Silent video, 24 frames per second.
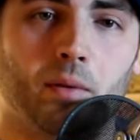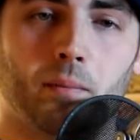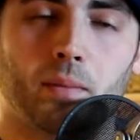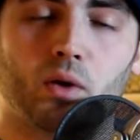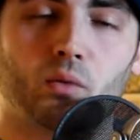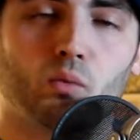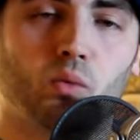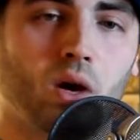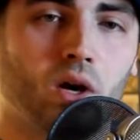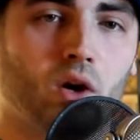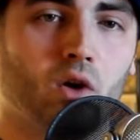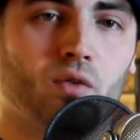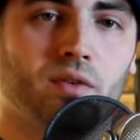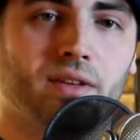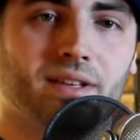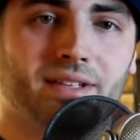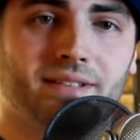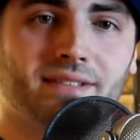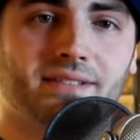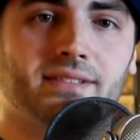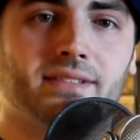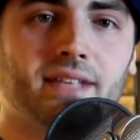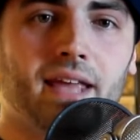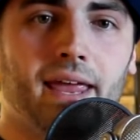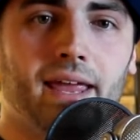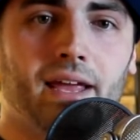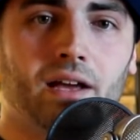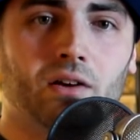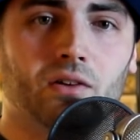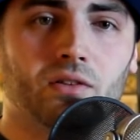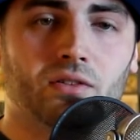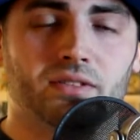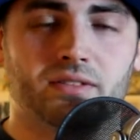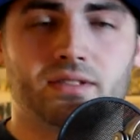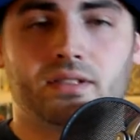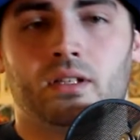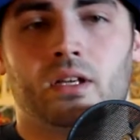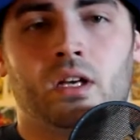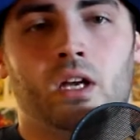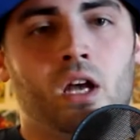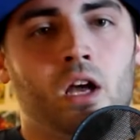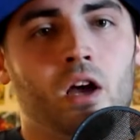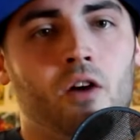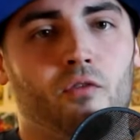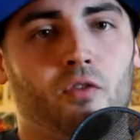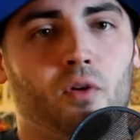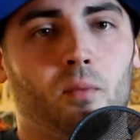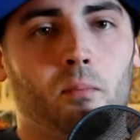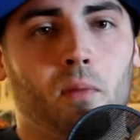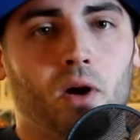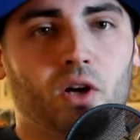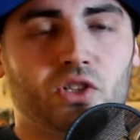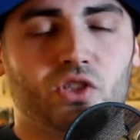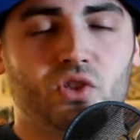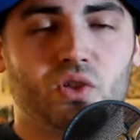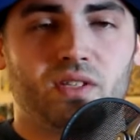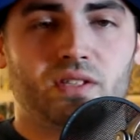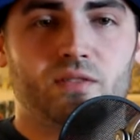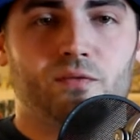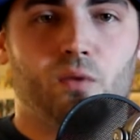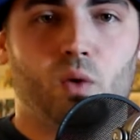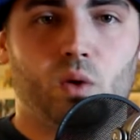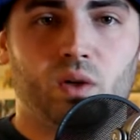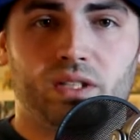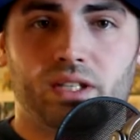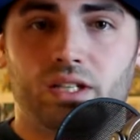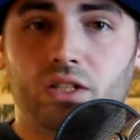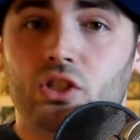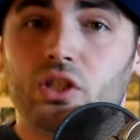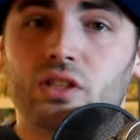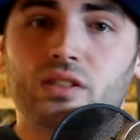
I'm going to run over the sales for March 2014,